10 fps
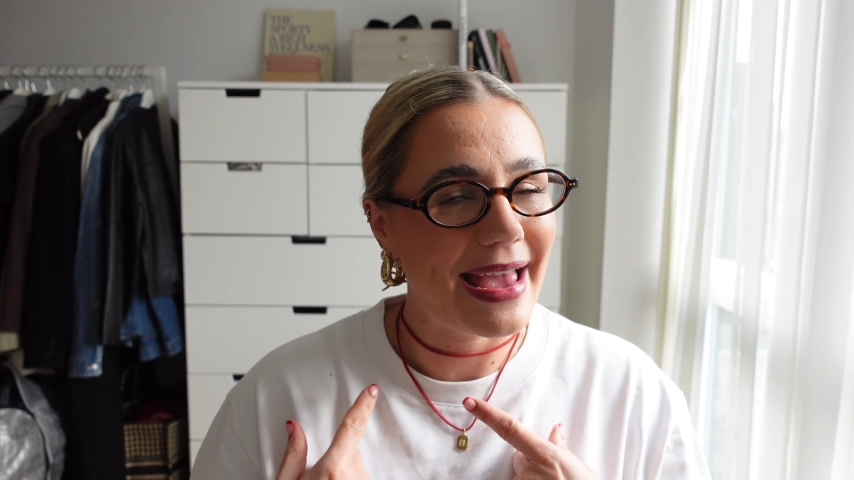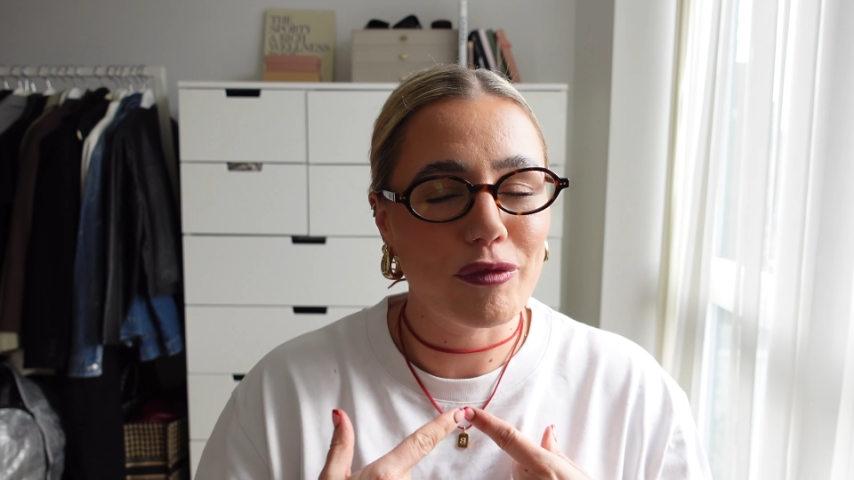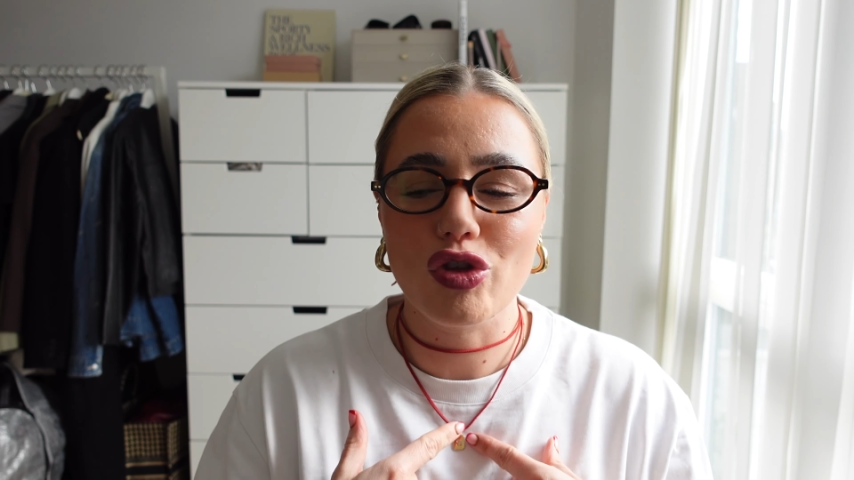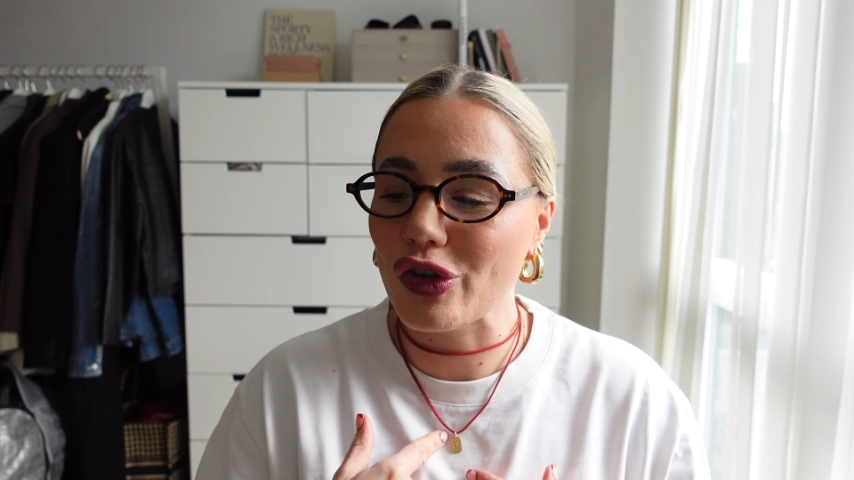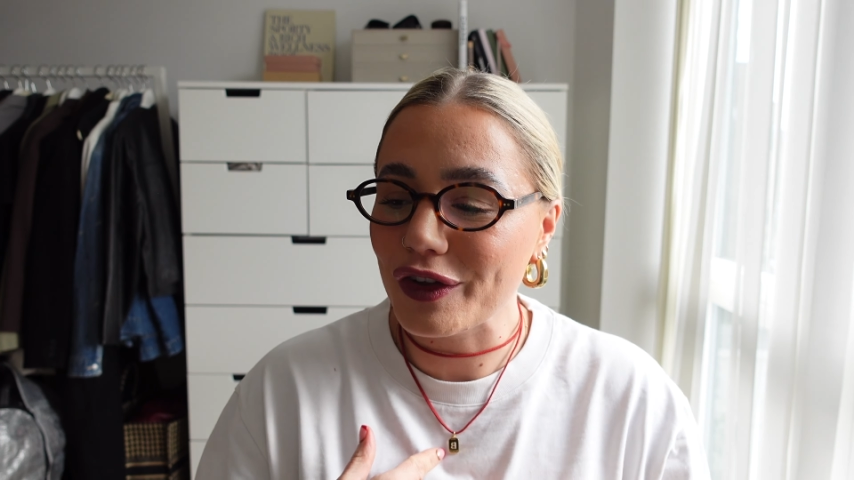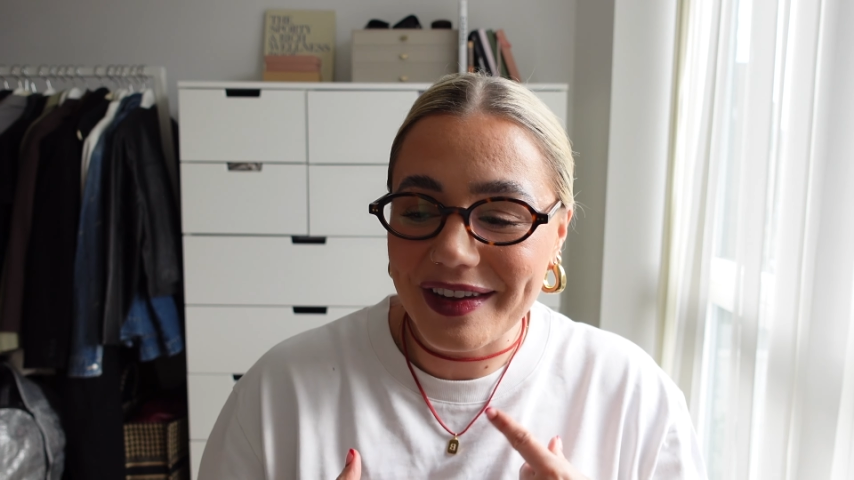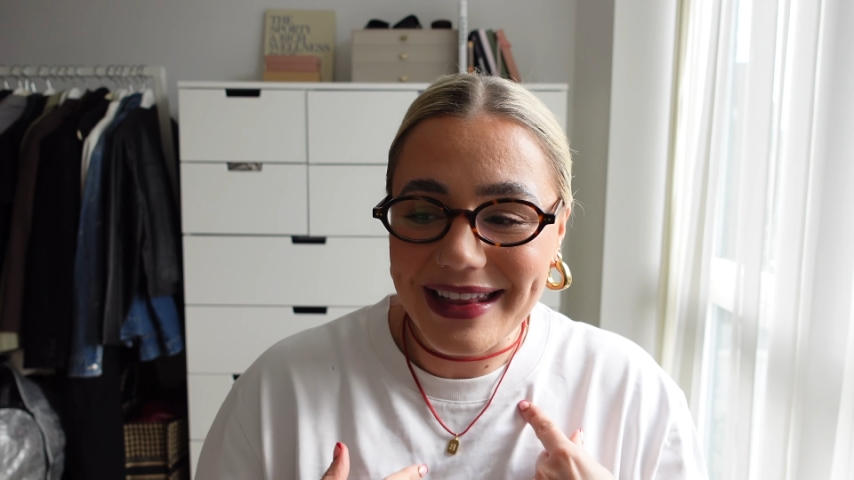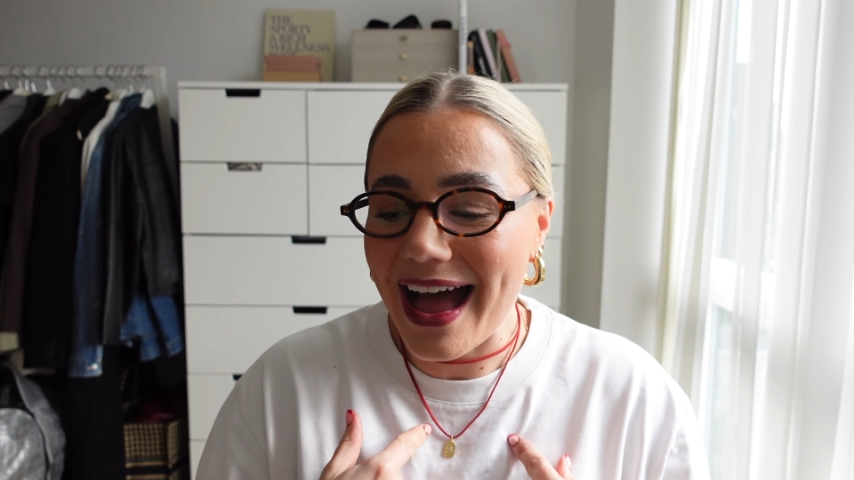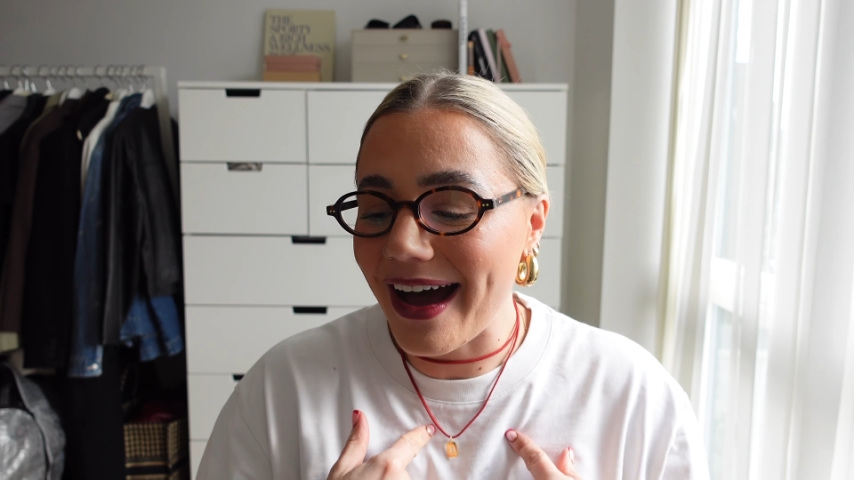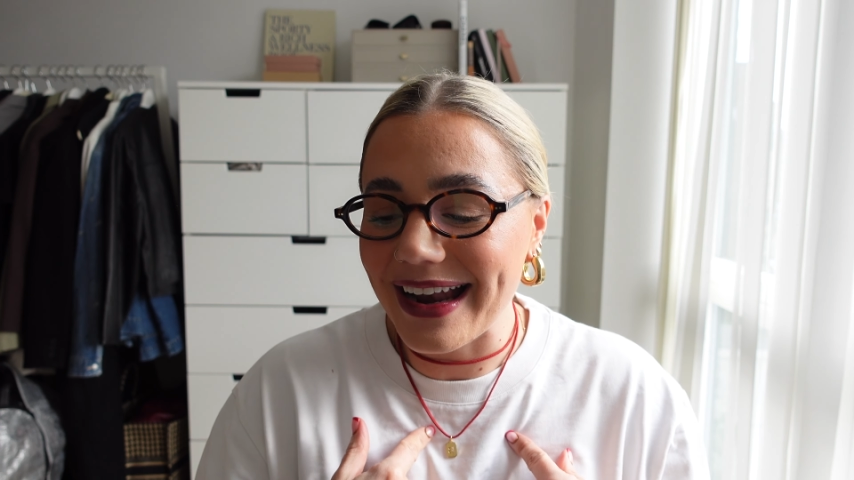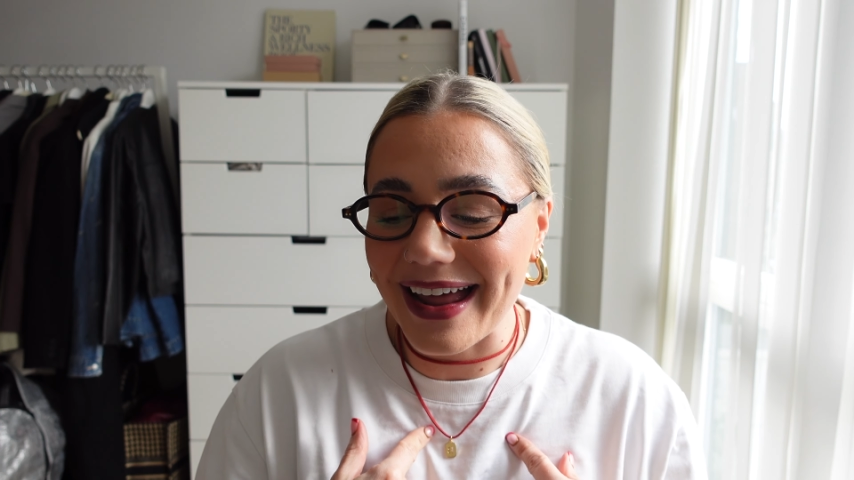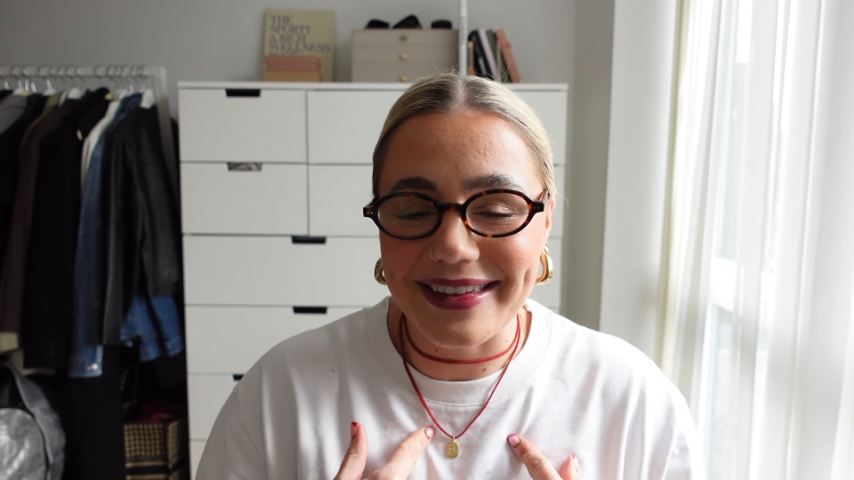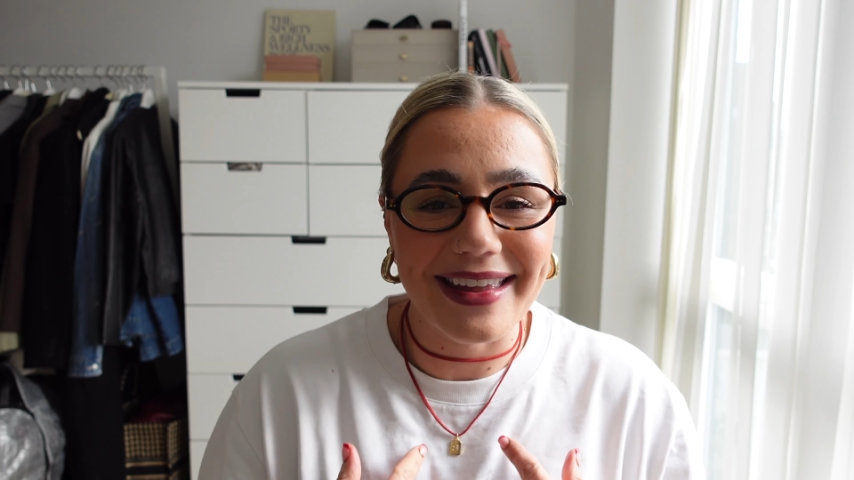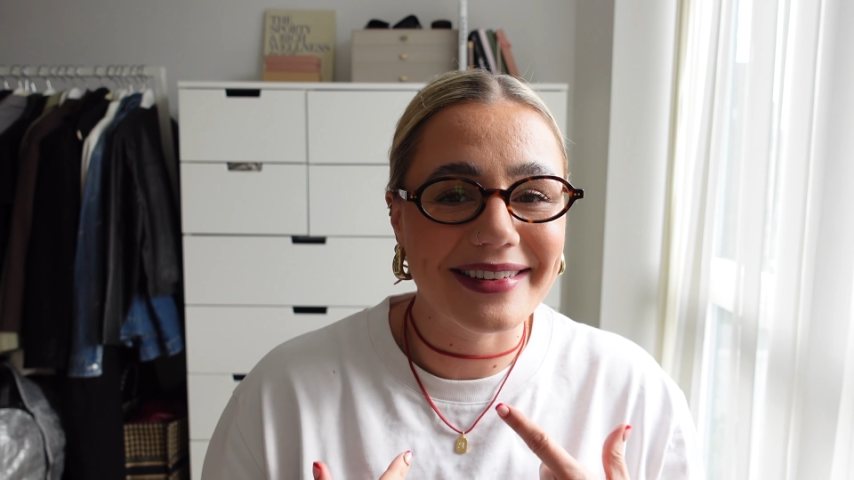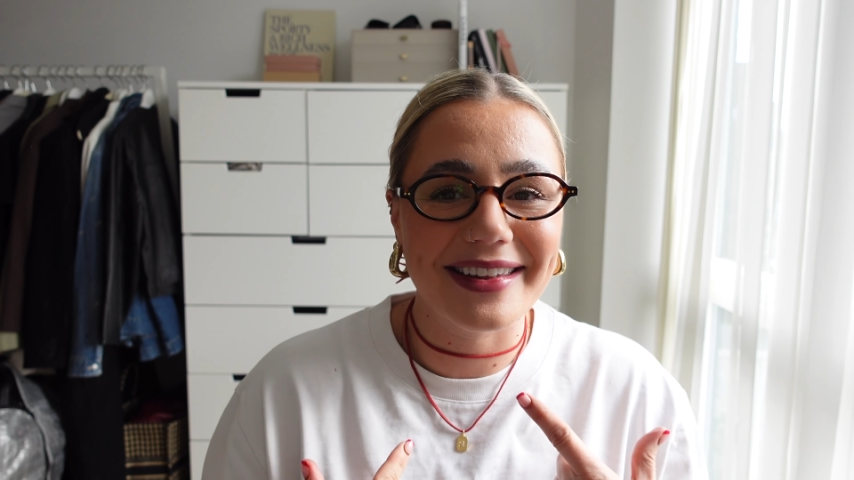I'm just going to highlight
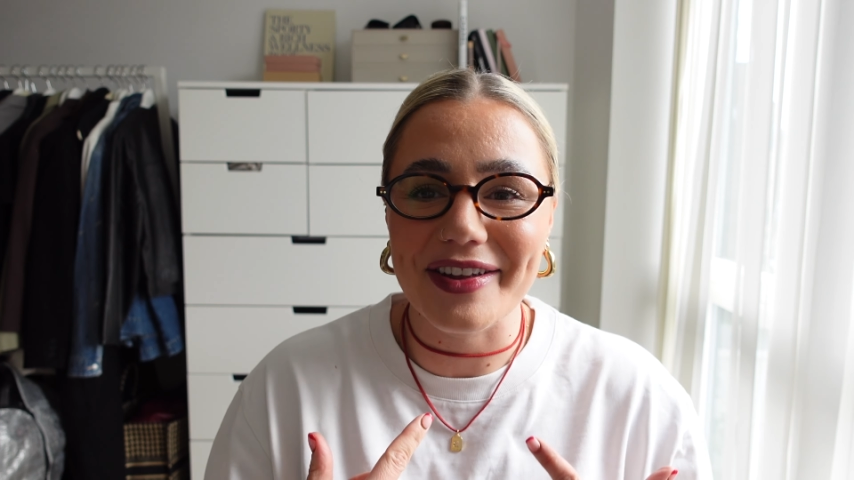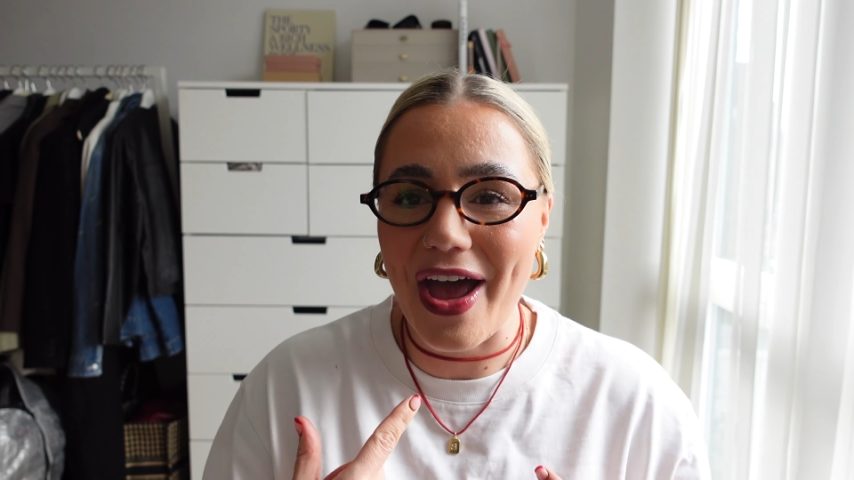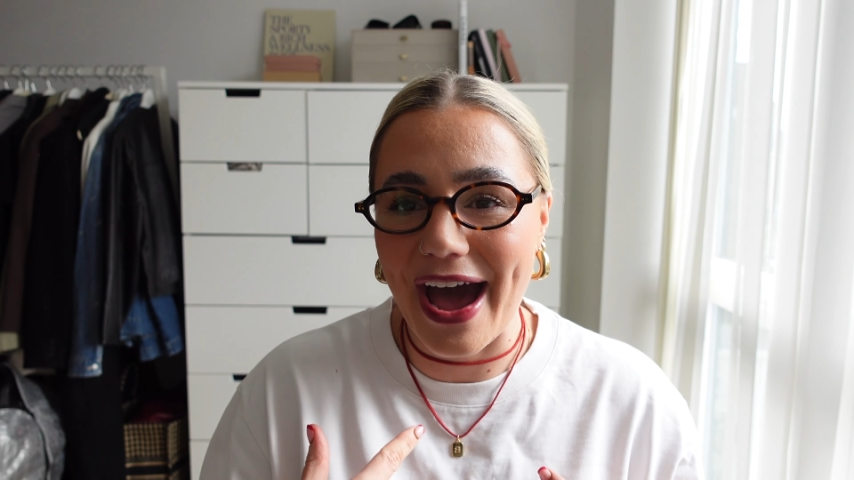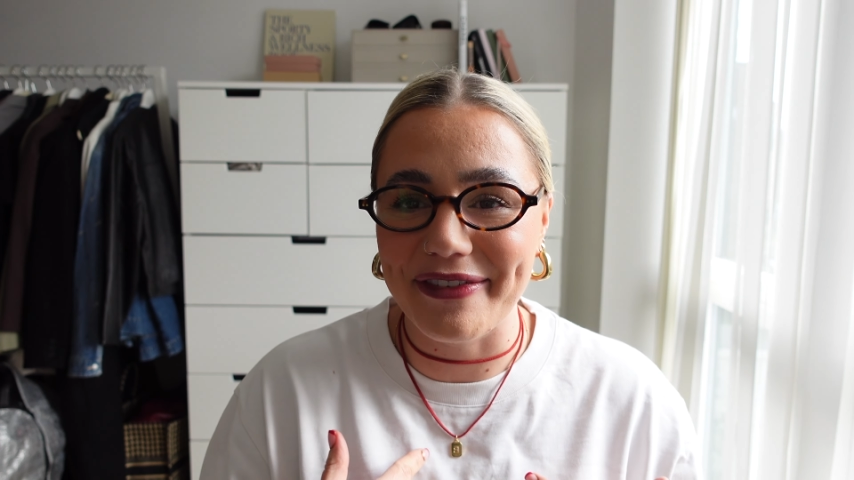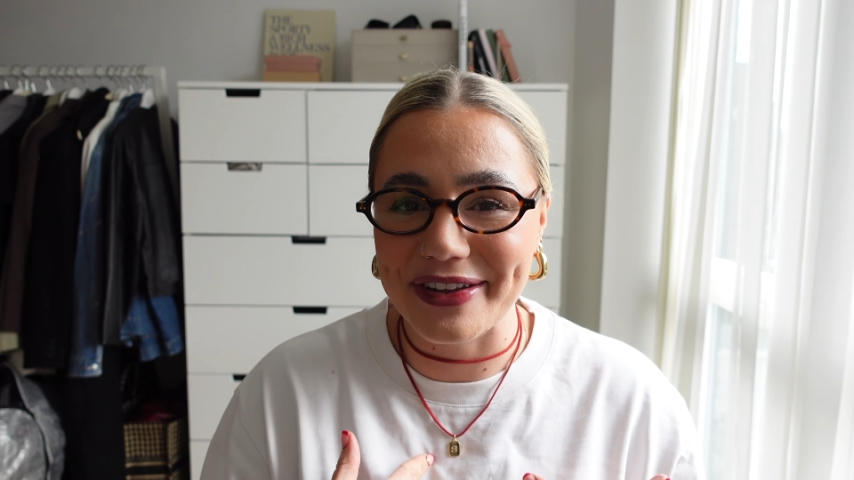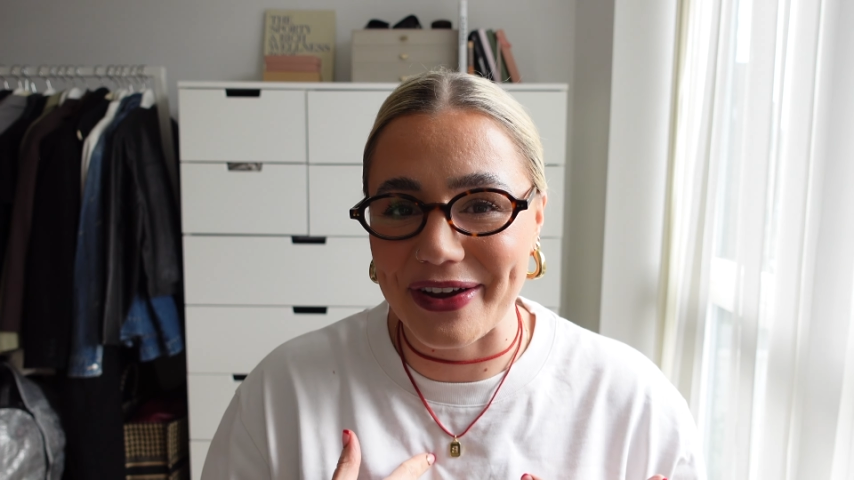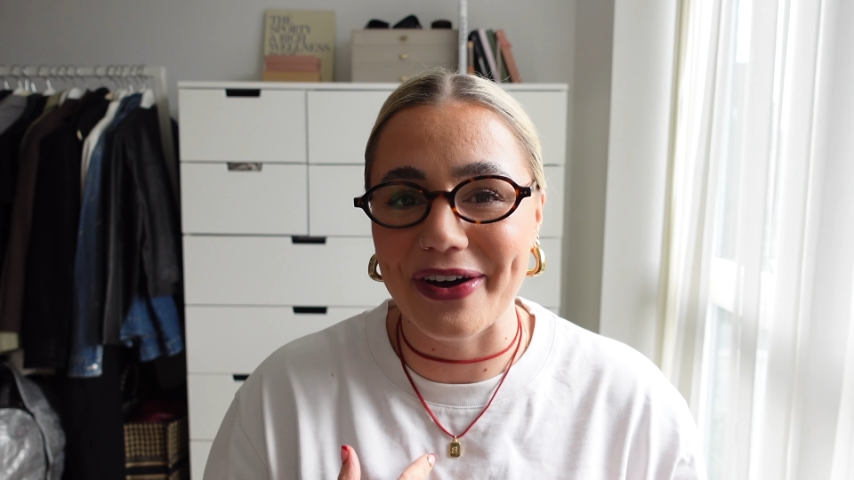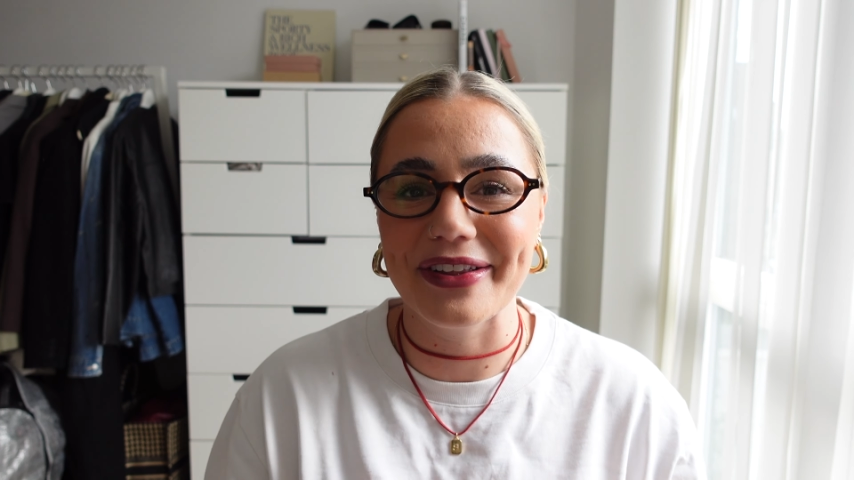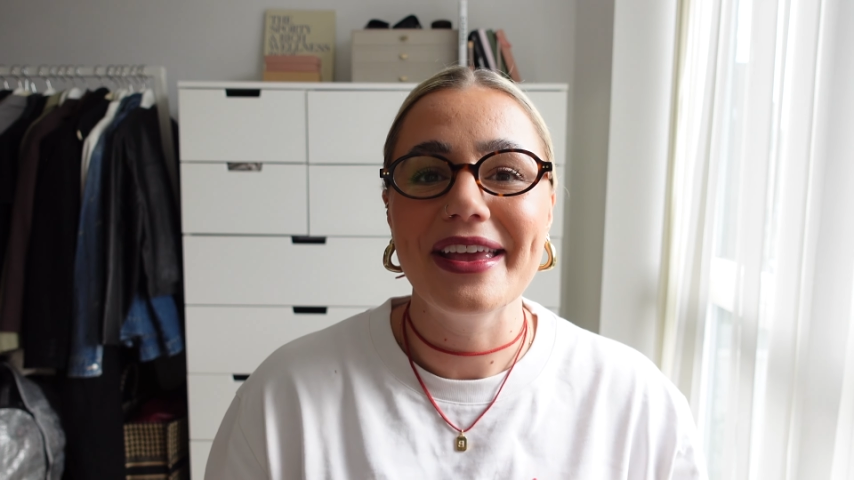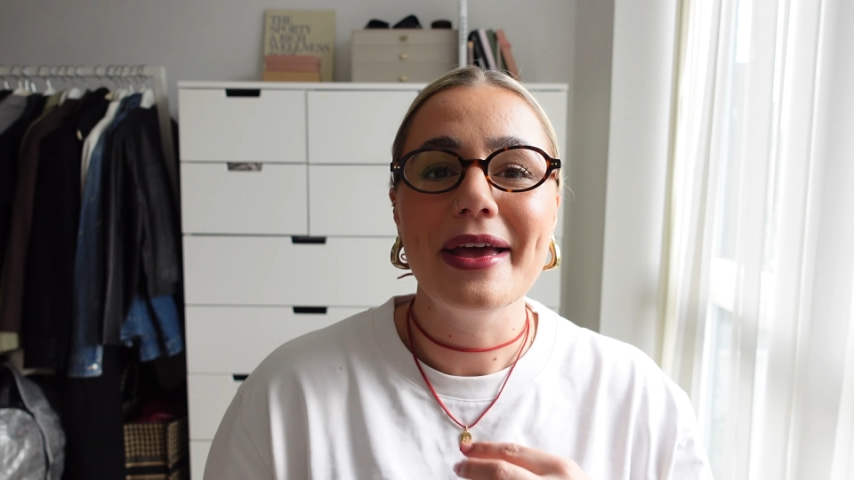this because I have it on.